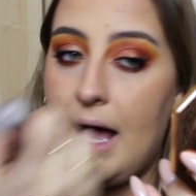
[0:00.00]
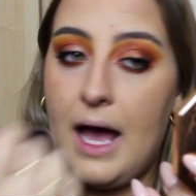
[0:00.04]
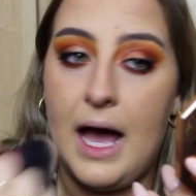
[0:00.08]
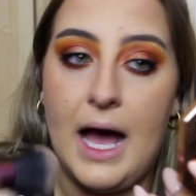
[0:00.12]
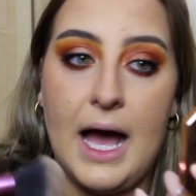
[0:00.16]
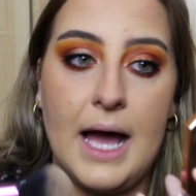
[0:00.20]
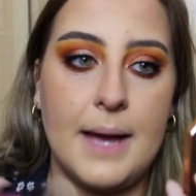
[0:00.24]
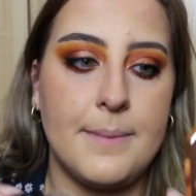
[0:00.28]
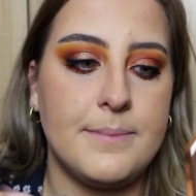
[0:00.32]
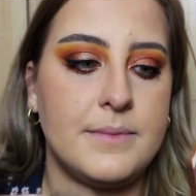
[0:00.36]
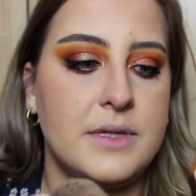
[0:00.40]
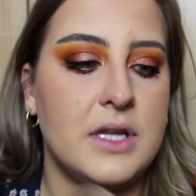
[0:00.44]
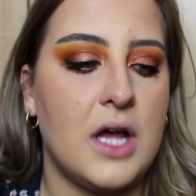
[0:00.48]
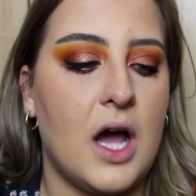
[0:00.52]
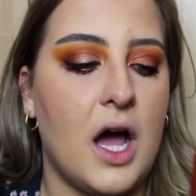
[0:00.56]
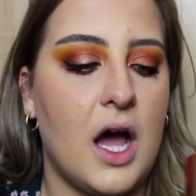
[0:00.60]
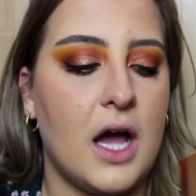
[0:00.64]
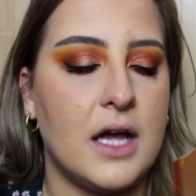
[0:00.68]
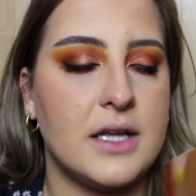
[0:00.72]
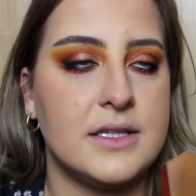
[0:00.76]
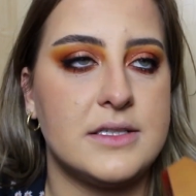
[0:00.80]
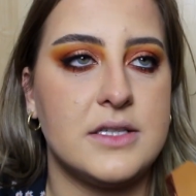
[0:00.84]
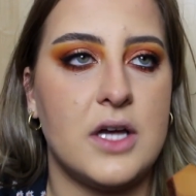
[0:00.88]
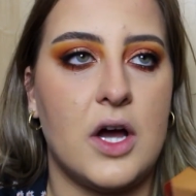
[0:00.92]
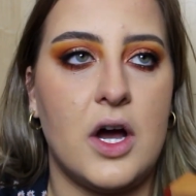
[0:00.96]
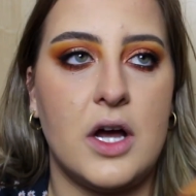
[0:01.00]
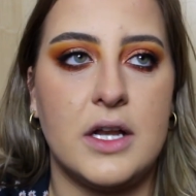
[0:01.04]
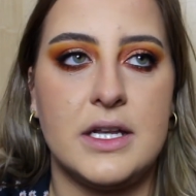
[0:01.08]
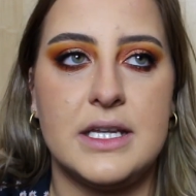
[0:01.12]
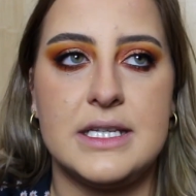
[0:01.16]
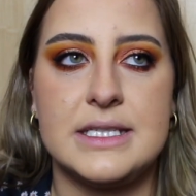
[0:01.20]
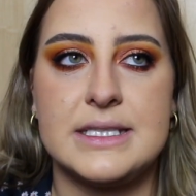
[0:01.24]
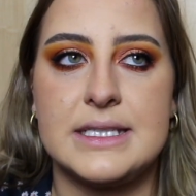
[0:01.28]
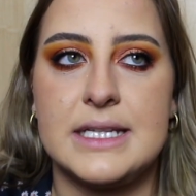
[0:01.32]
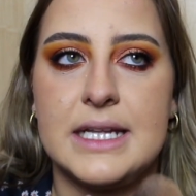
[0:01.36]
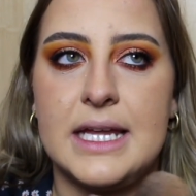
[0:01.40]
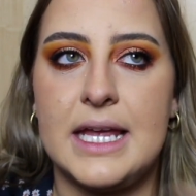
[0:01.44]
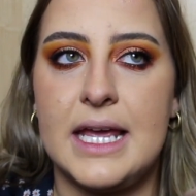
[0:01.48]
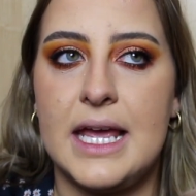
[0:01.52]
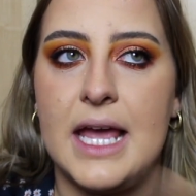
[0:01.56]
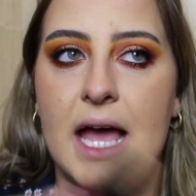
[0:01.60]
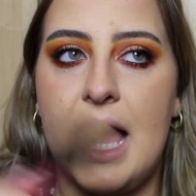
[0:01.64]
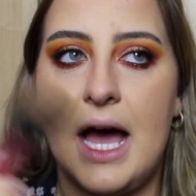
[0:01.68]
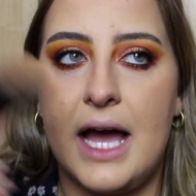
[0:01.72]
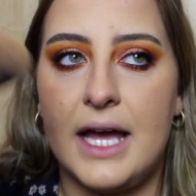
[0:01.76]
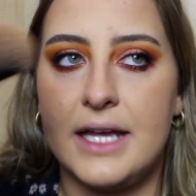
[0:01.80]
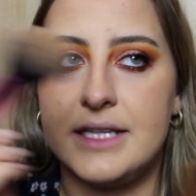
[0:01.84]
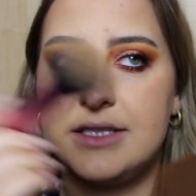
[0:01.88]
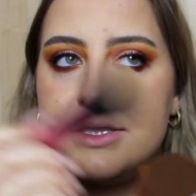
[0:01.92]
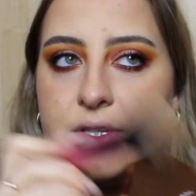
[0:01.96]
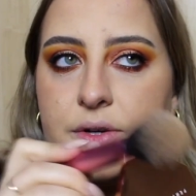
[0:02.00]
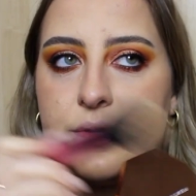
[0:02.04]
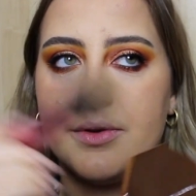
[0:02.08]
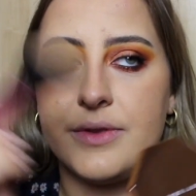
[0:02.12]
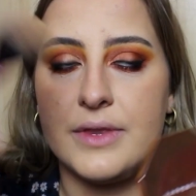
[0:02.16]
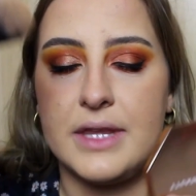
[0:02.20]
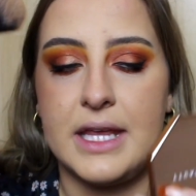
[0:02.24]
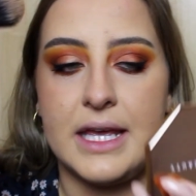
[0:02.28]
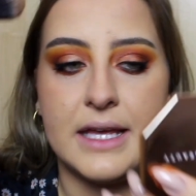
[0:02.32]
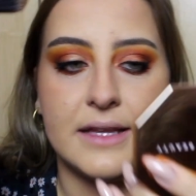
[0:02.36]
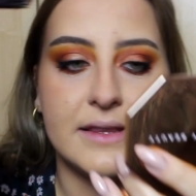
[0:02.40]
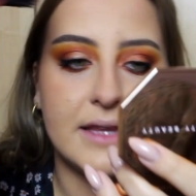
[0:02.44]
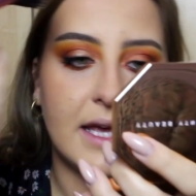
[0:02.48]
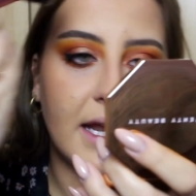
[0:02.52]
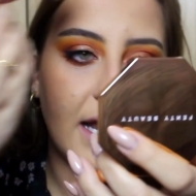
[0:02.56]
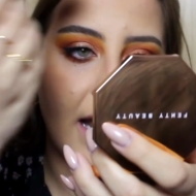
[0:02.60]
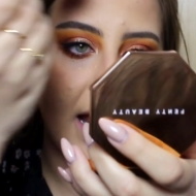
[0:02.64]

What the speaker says: I'm not, honestly, I don't think that